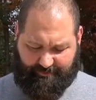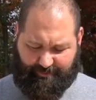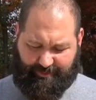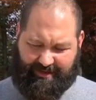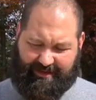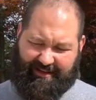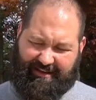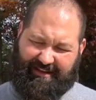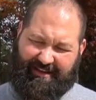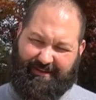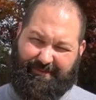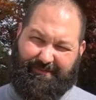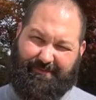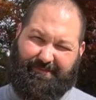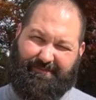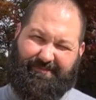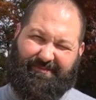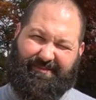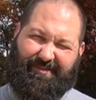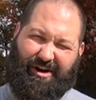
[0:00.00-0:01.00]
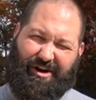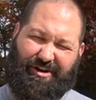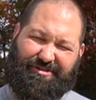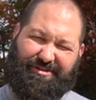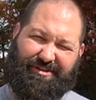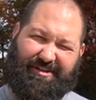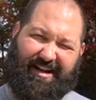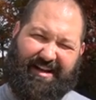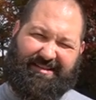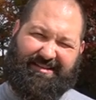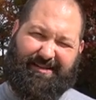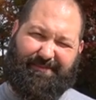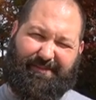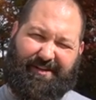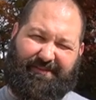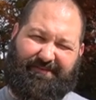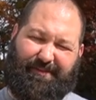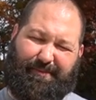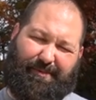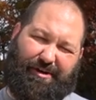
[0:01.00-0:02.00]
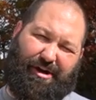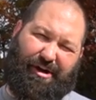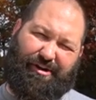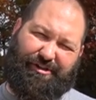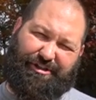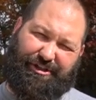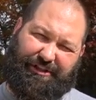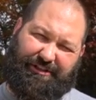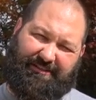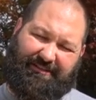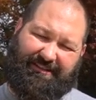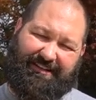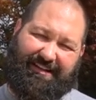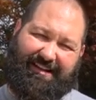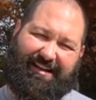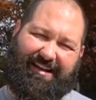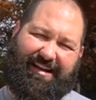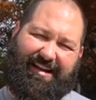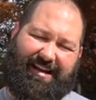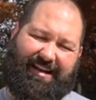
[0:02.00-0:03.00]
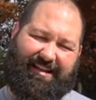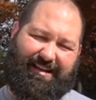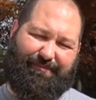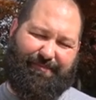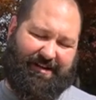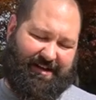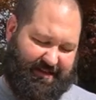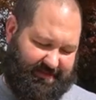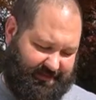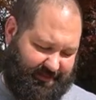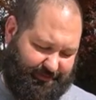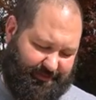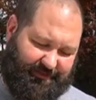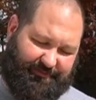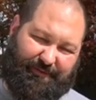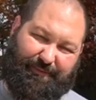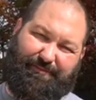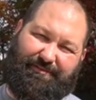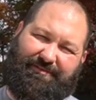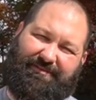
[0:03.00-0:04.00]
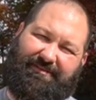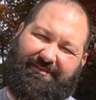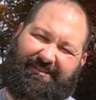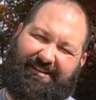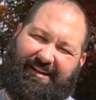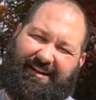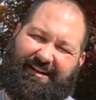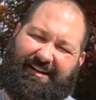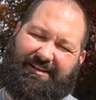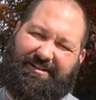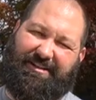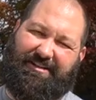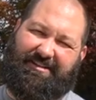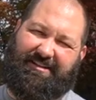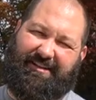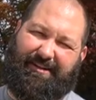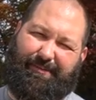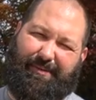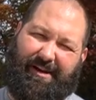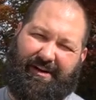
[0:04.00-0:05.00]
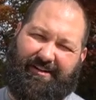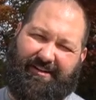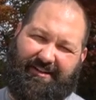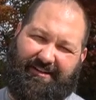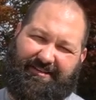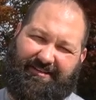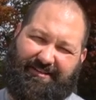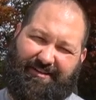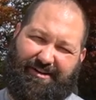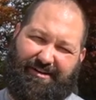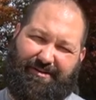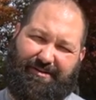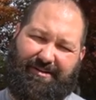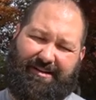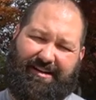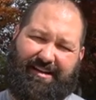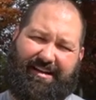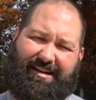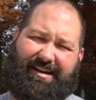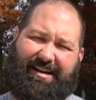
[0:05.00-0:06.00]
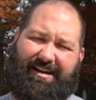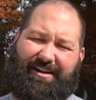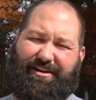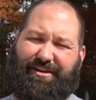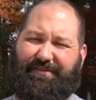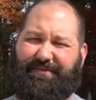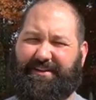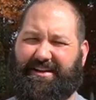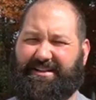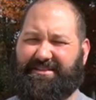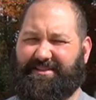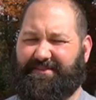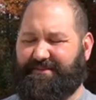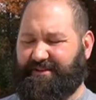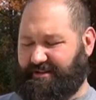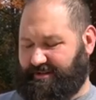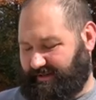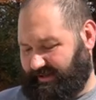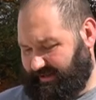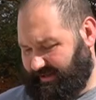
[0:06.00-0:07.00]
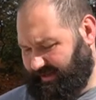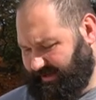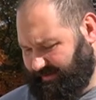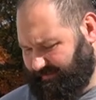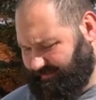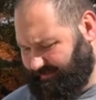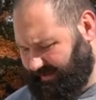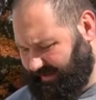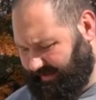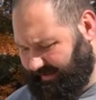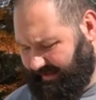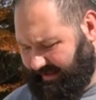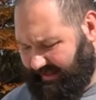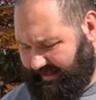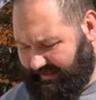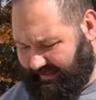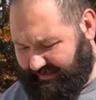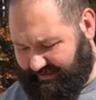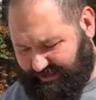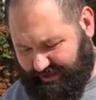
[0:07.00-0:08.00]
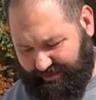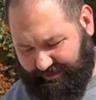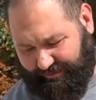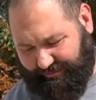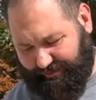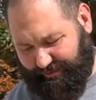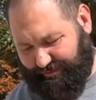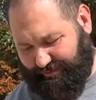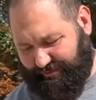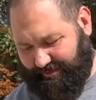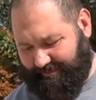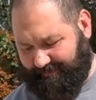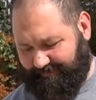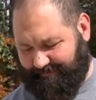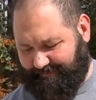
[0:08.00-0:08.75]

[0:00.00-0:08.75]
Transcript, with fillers: we also got something from an auction, and then we got something from Justin Gabelka. So I don't know if you guys ever heard of him, but let's go through